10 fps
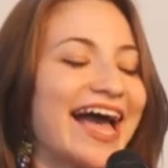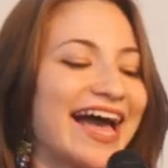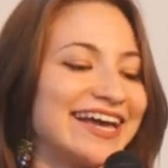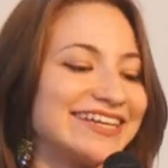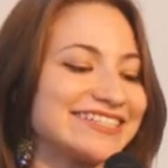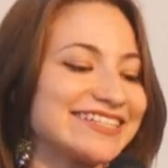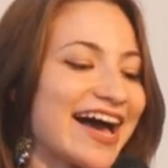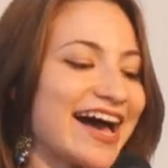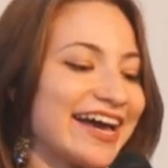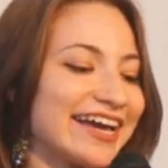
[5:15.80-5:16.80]
And
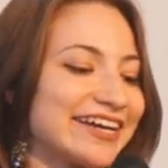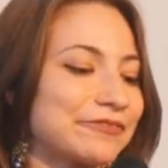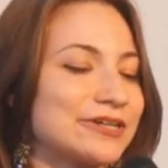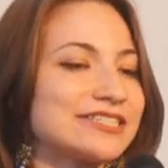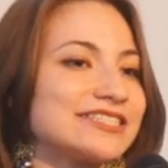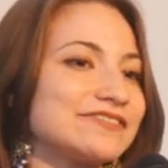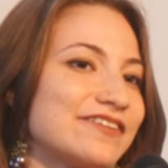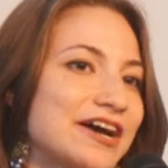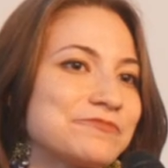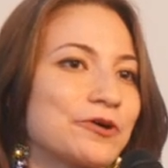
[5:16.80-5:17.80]
I wanted to
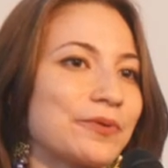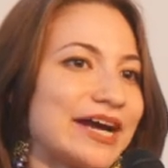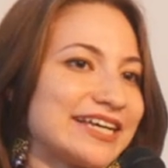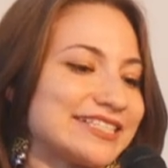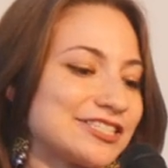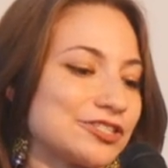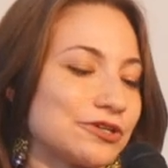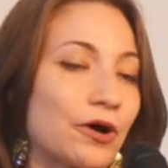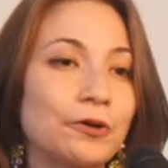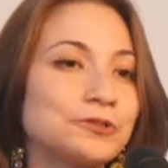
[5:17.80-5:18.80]
find more ways
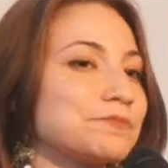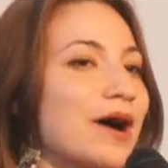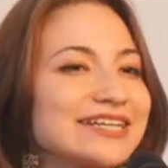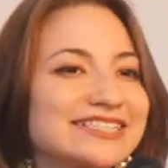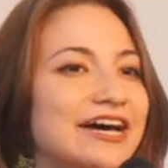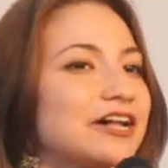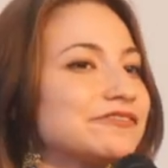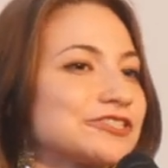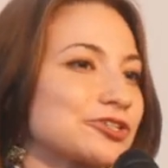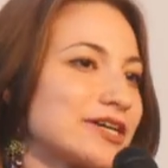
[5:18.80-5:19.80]
to hold
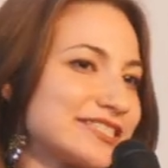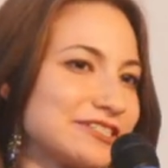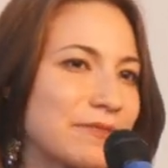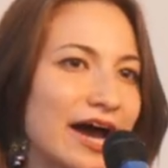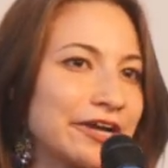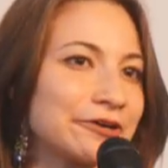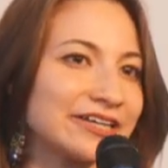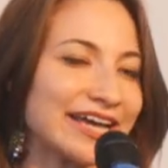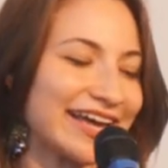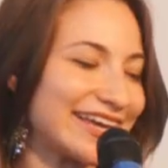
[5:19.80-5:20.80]
myself and trust in my
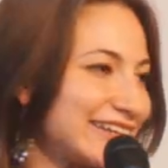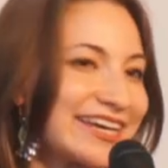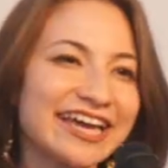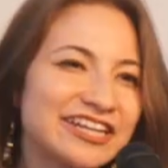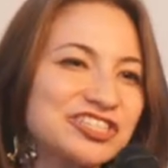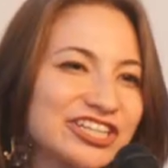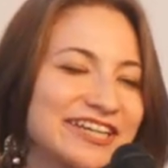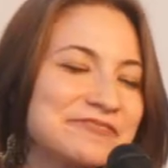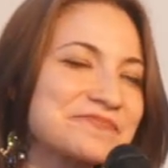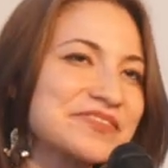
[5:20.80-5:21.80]
own inner energy.
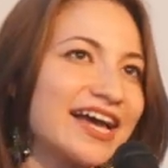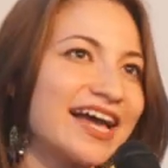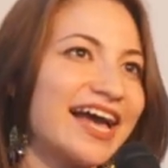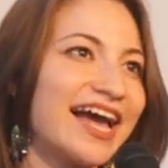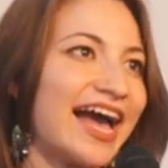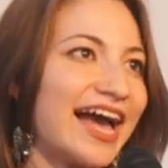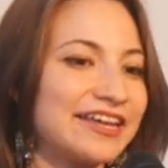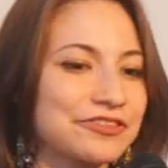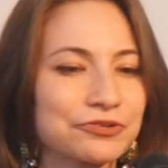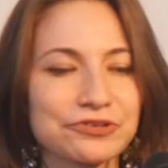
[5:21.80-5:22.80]

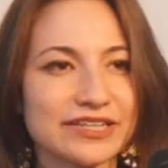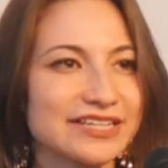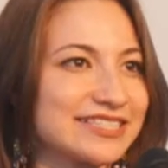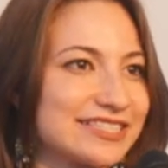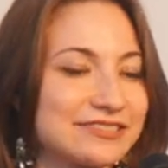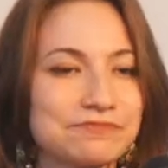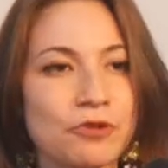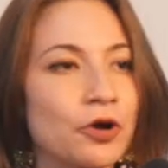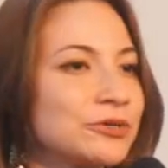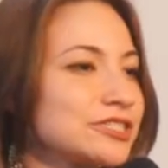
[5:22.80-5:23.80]
And through this
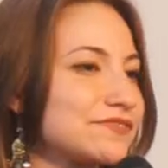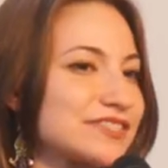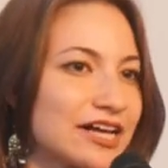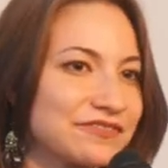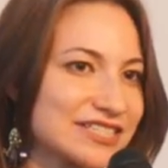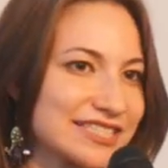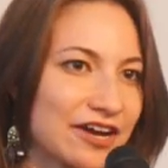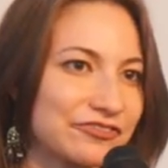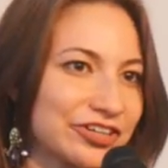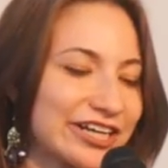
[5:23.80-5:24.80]
moment of self
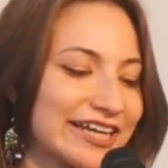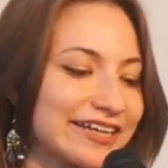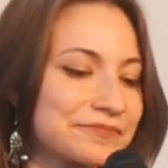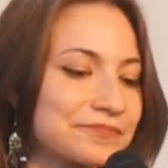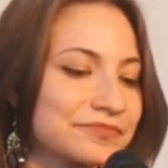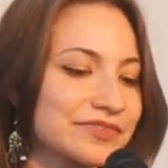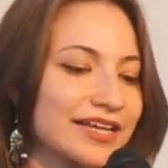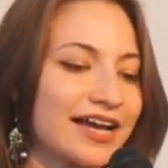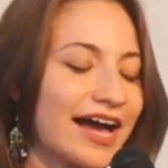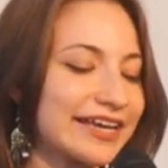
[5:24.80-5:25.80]
discovery,
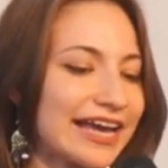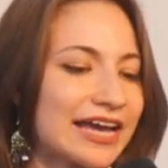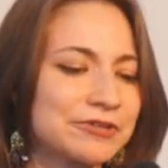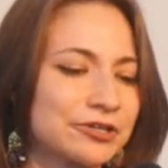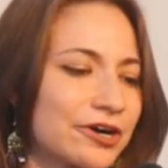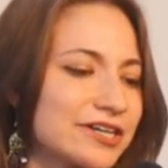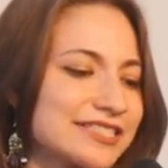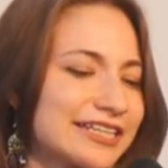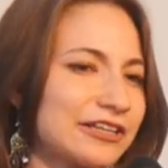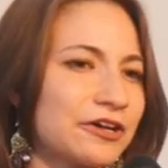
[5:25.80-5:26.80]
I came
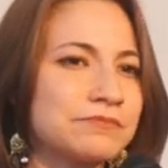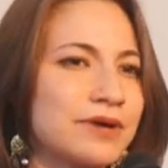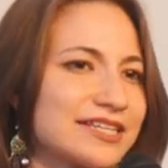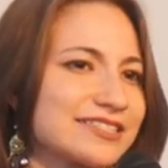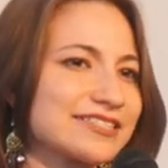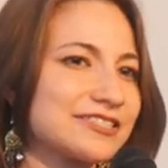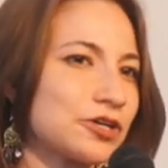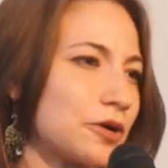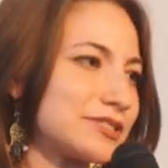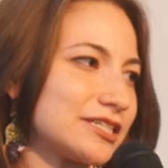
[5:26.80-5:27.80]
across Elon Musk's
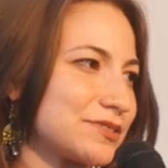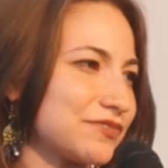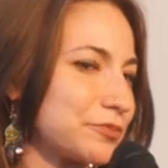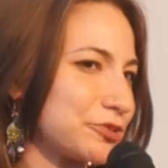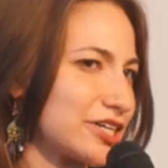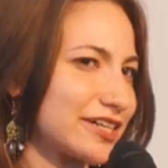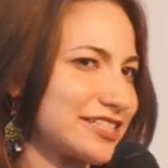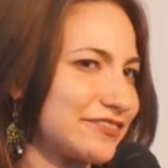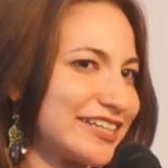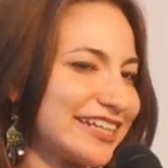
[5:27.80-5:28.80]
top tips for
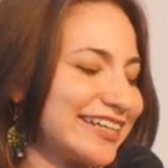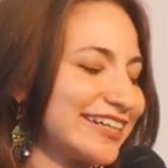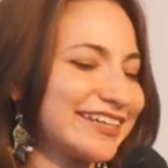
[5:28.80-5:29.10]
productivity.